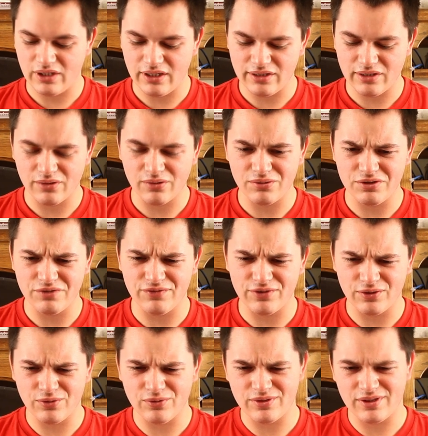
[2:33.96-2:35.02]
it's a little
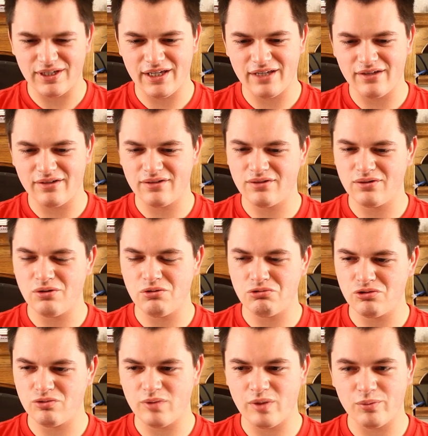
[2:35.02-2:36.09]
difficult to kind of go
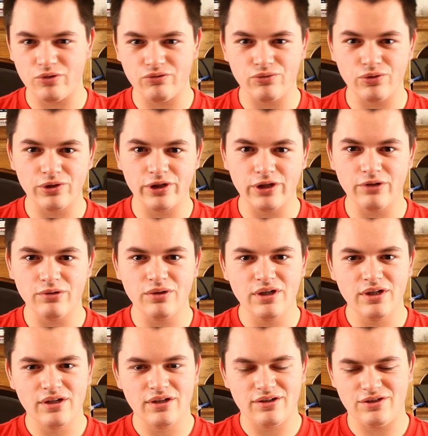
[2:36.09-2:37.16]
through my portfolio,
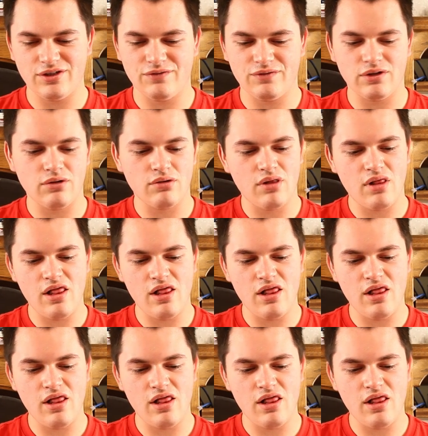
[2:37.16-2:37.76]
because you have to go